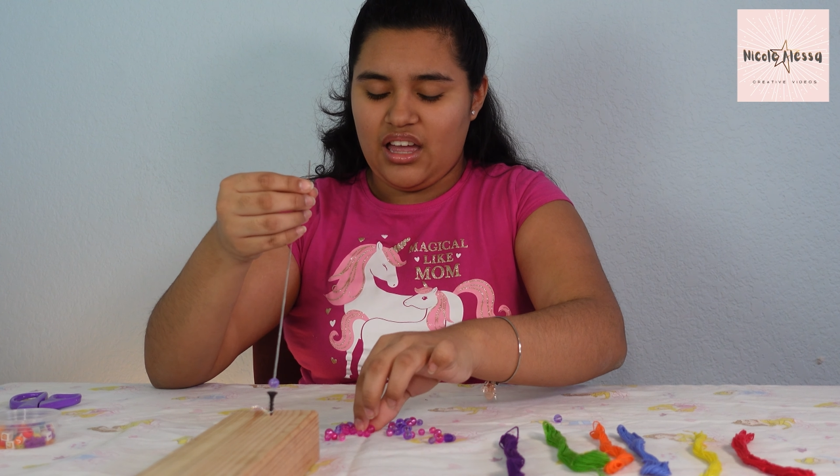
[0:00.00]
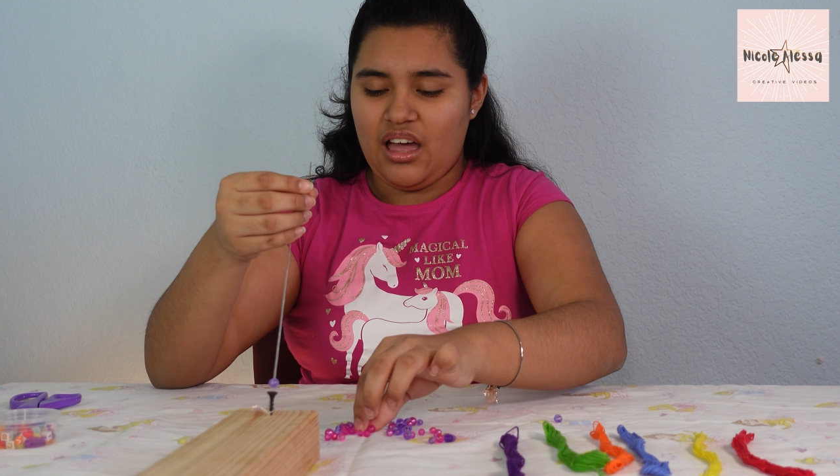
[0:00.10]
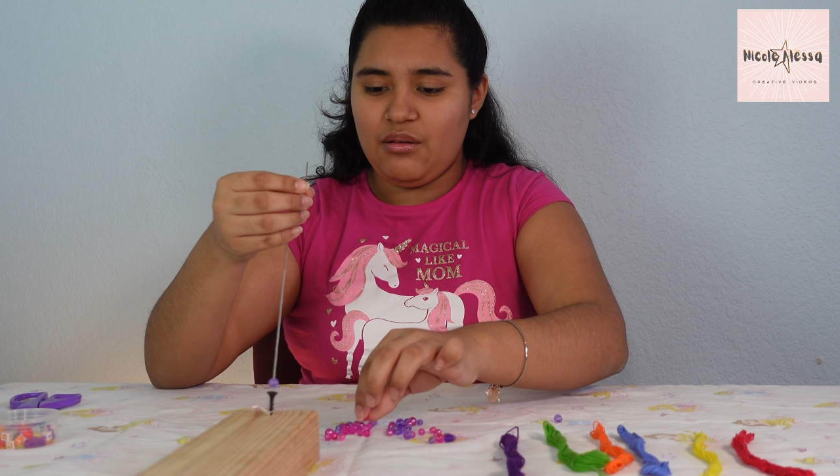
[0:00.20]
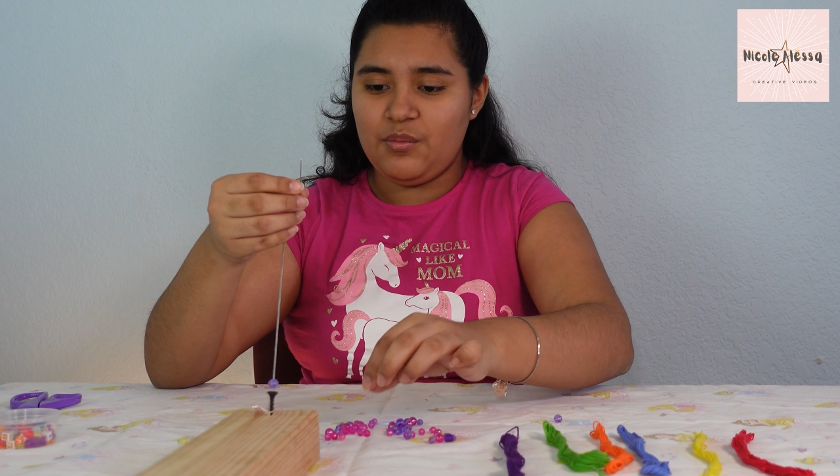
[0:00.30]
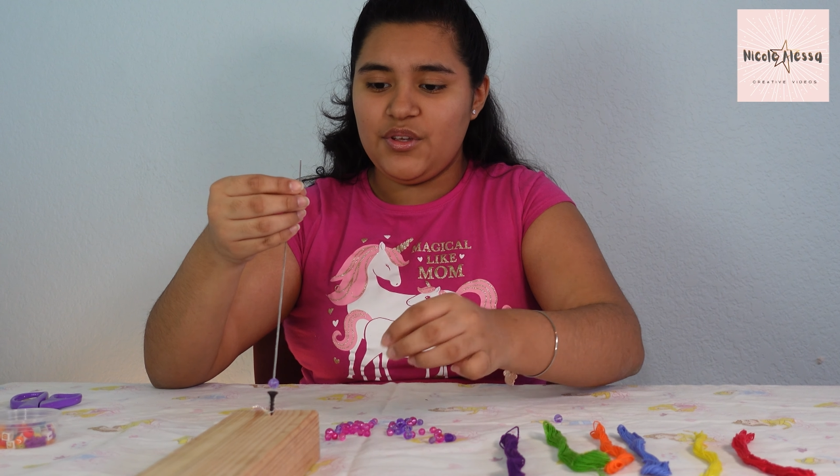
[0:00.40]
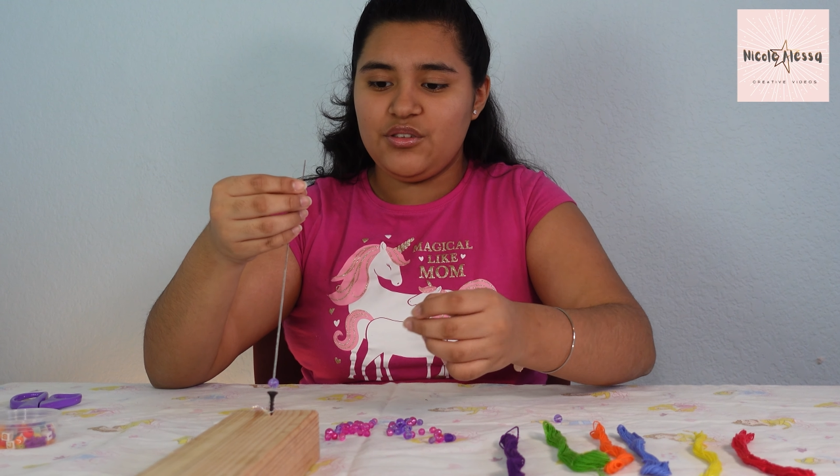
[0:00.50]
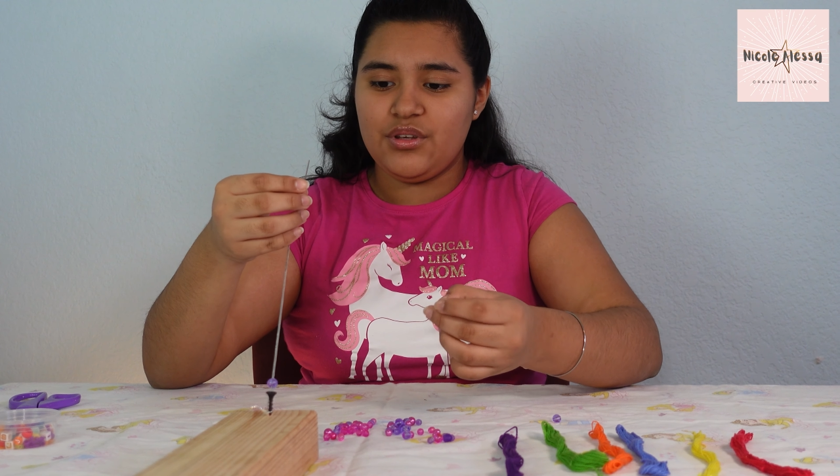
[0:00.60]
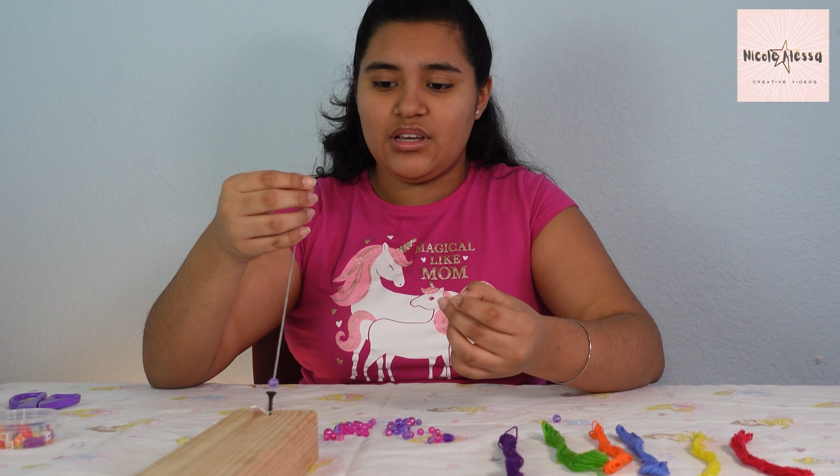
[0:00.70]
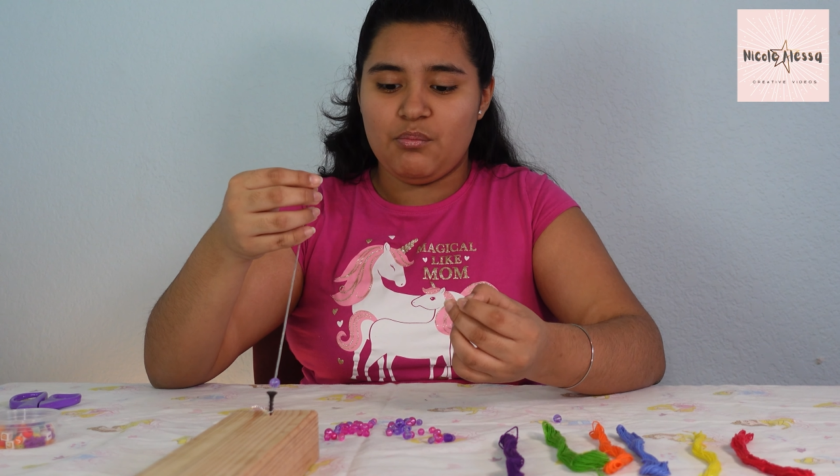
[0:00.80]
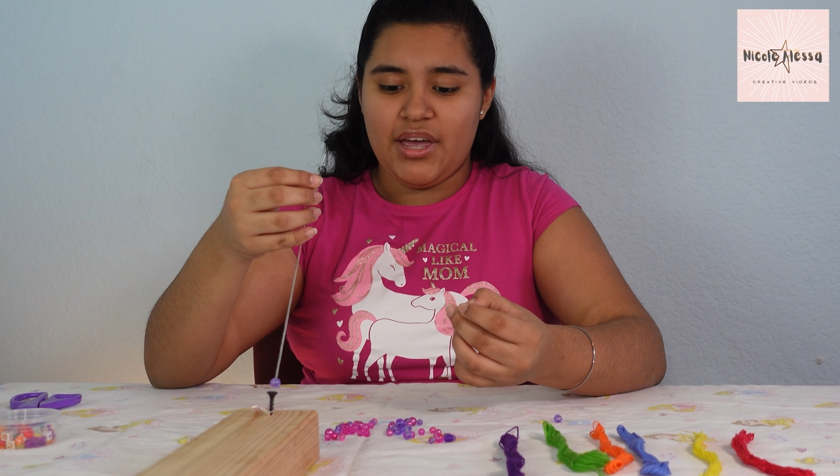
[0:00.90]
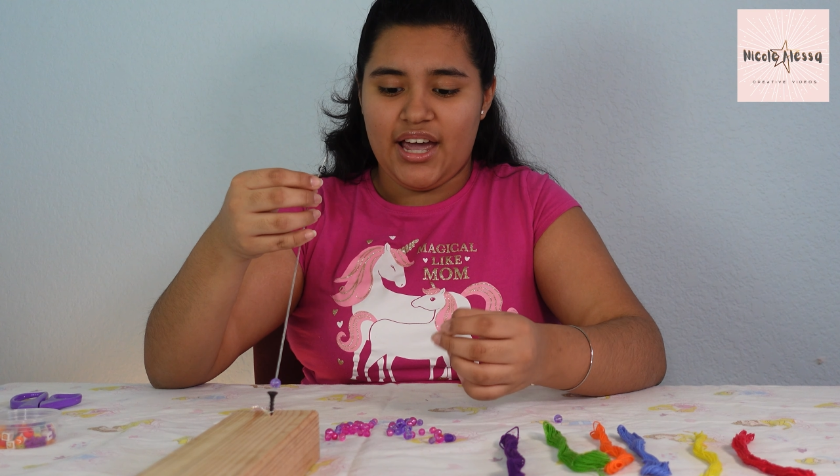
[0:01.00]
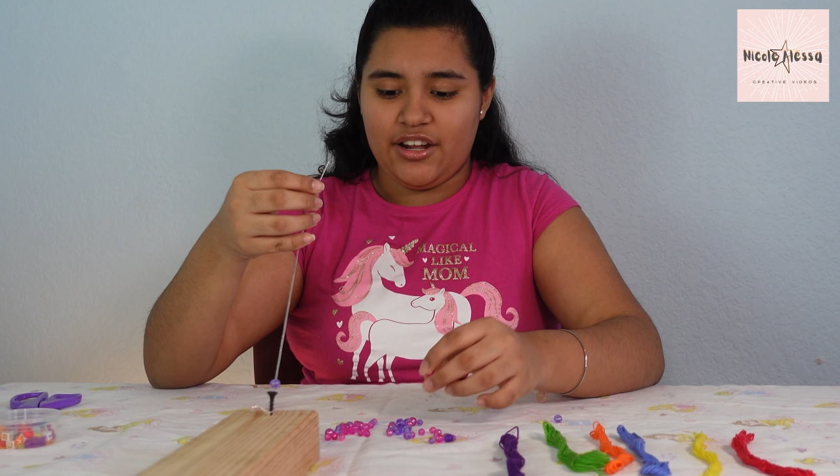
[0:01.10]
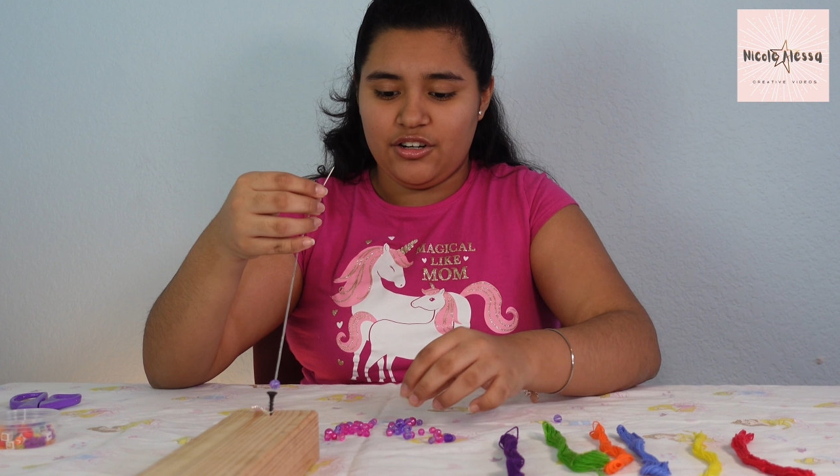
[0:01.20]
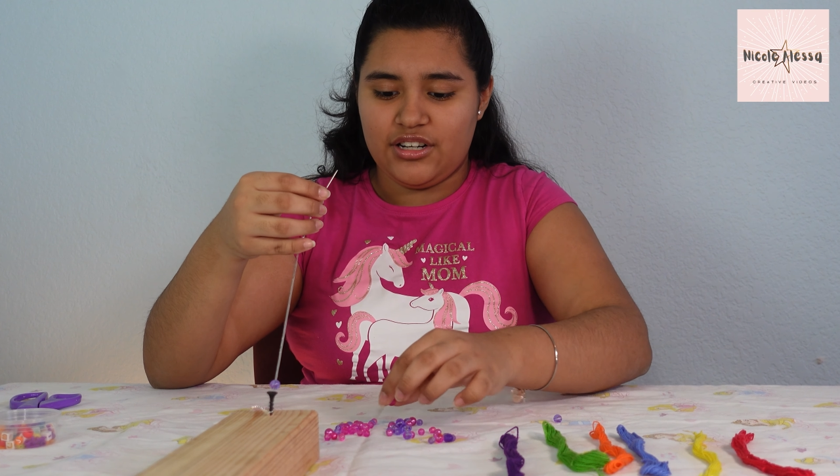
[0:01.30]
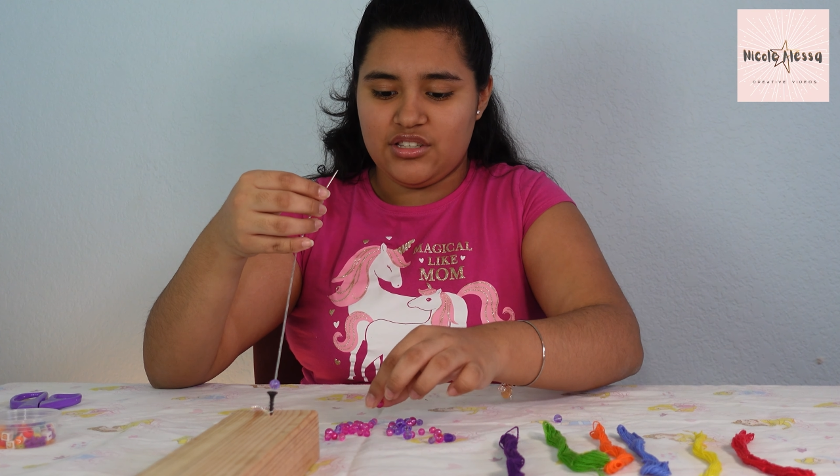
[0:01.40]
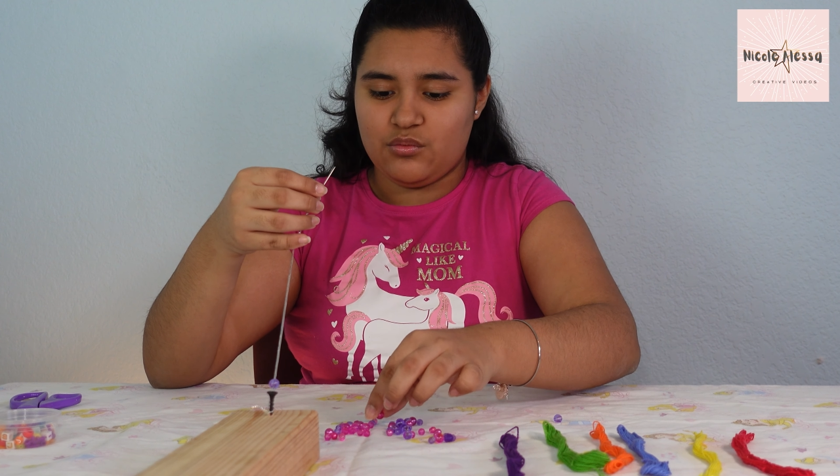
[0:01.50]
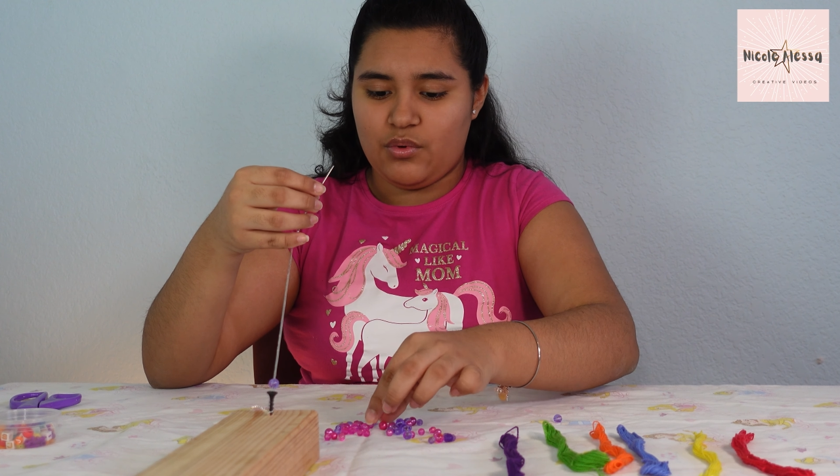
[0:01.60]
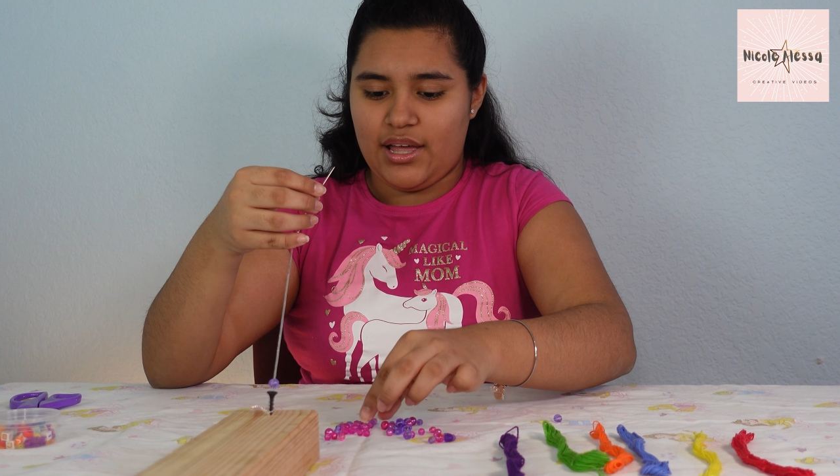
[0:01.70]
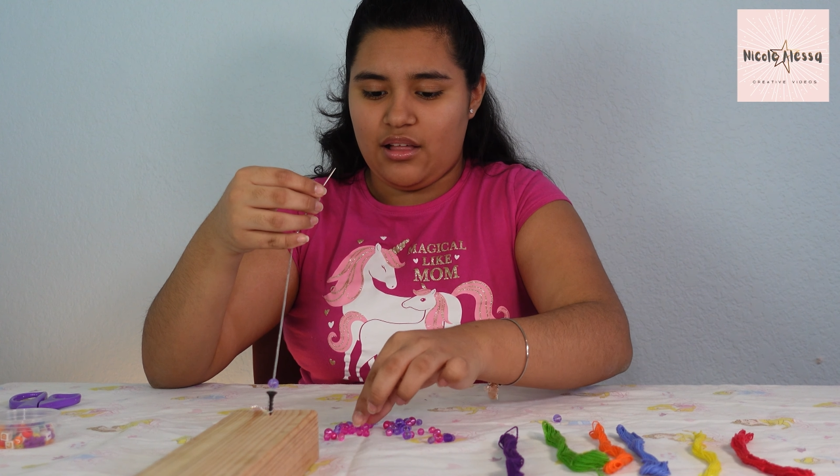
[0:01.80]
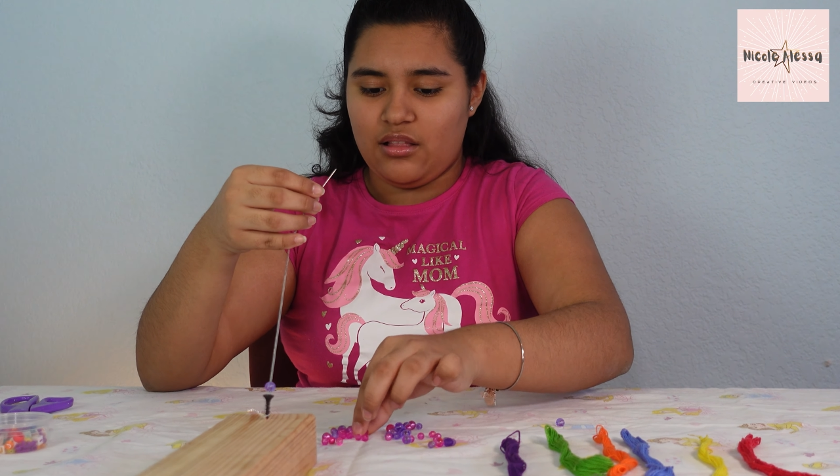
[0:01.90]
I'm gonna be doing a pattern as
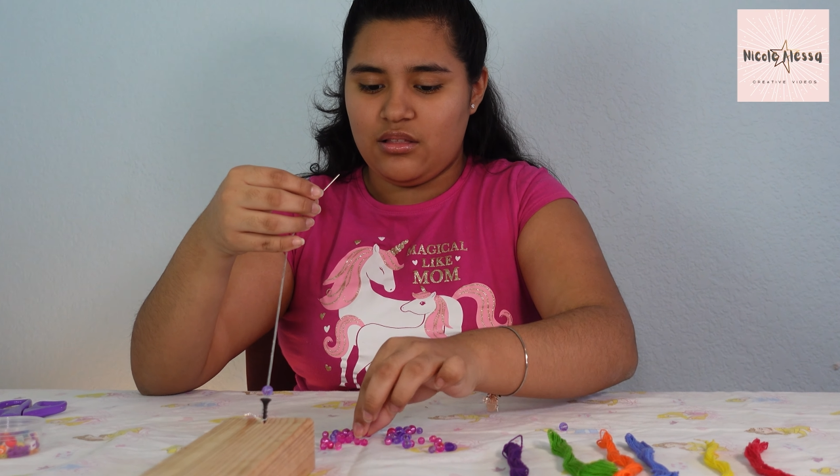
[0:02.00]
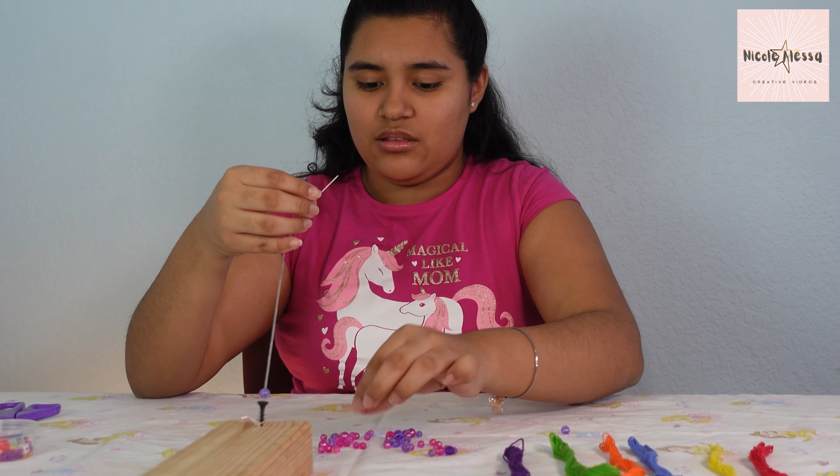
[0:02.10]
well.